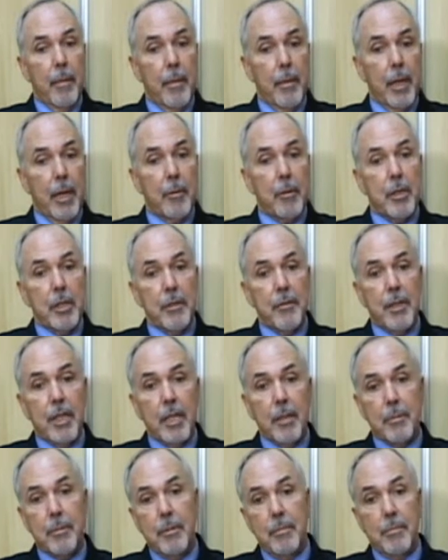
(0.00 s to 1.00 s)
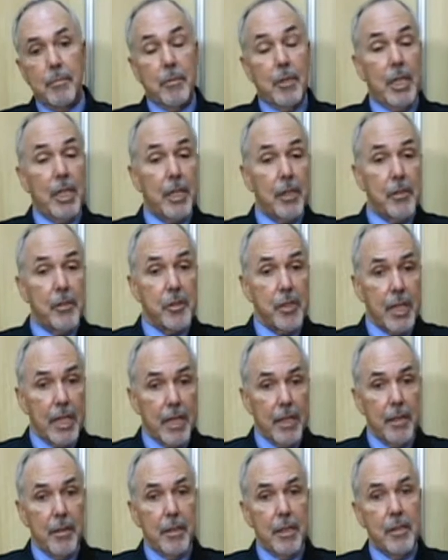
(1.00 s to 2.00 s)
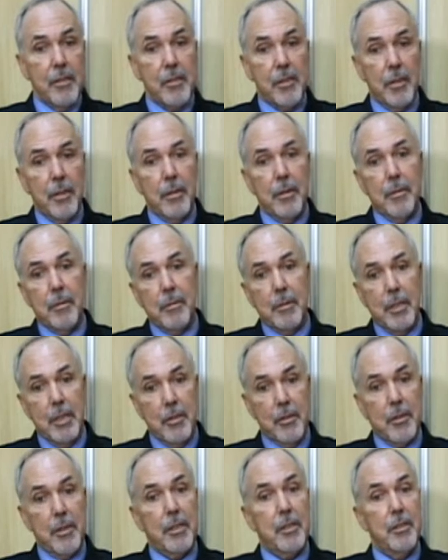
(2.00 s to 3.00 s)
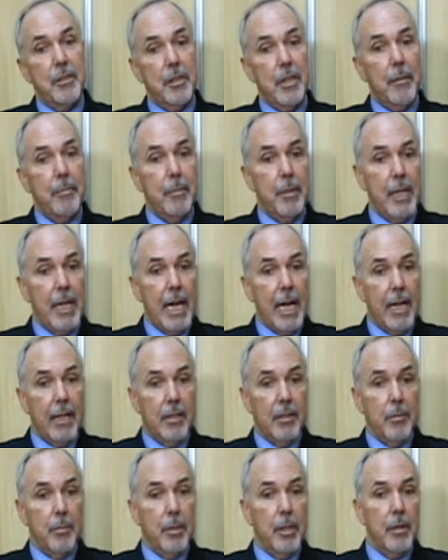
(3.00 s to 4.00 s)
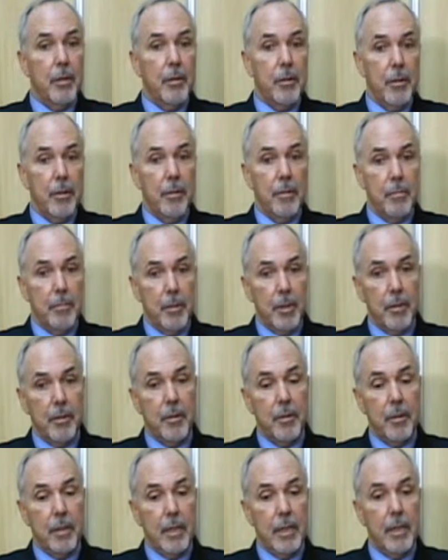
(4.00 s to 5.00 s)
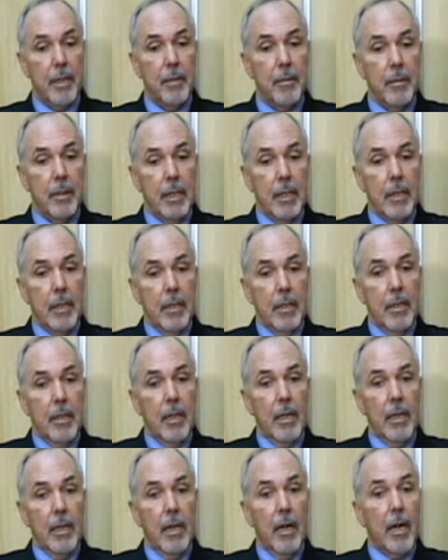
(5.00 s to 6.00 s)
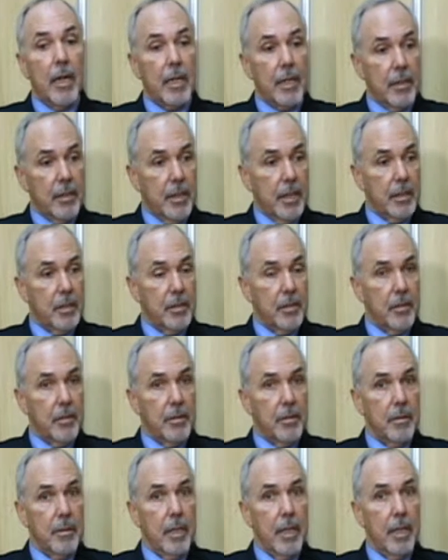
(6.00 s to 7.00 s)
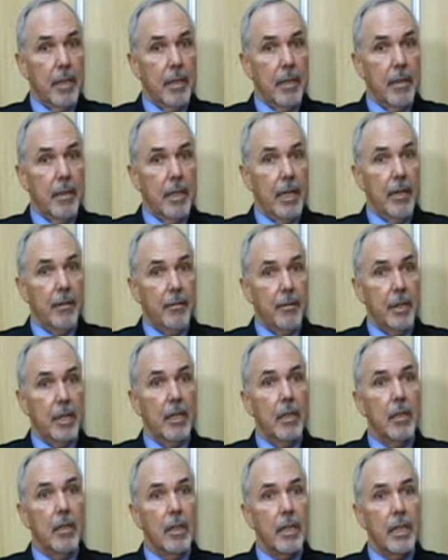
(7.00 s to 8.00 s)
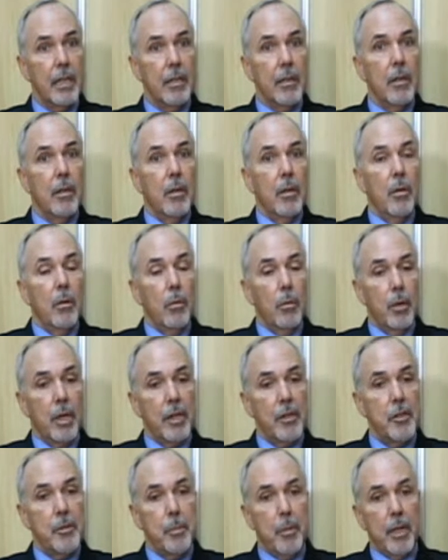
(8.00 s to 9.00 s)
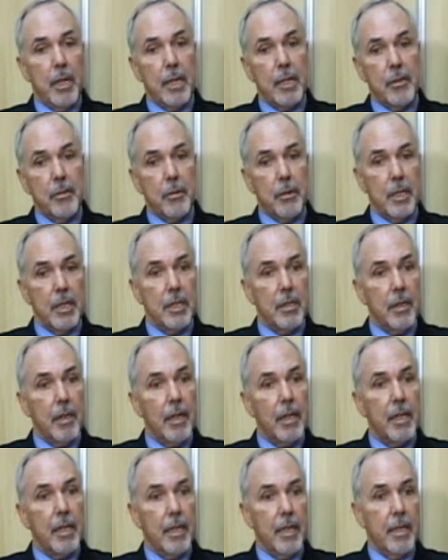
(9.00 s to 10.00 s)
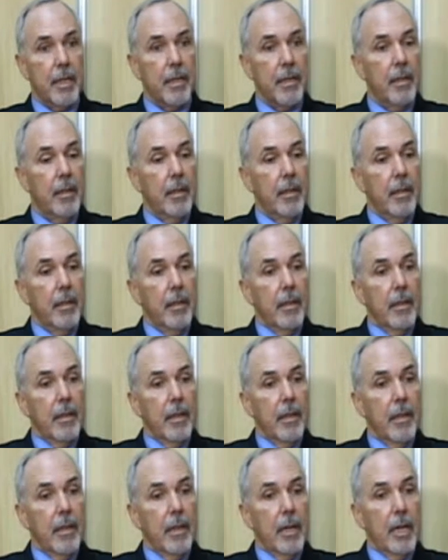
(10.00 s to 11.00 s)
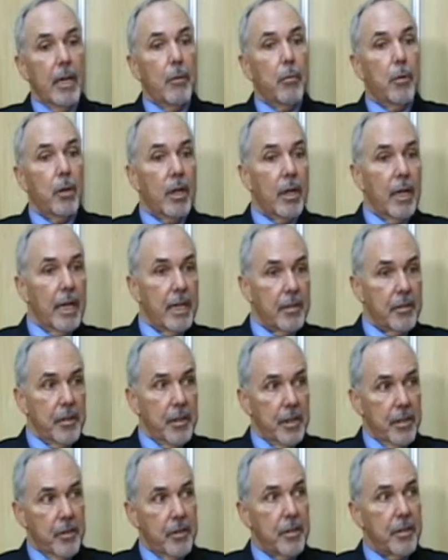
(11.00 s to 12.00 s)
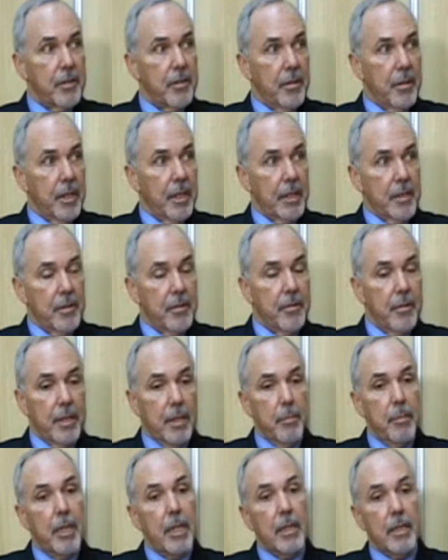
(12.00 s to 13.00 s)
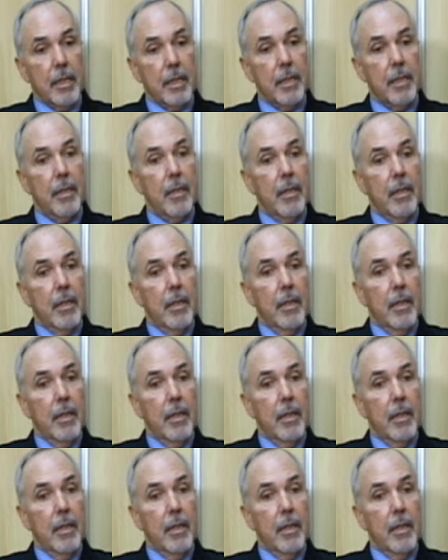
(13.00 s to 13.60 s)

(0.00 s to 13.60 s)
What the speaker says: They were developed years ago, and so instructions have been added to both architectures. If we look at where Spark is really targeting and where x86 targets fundamentally,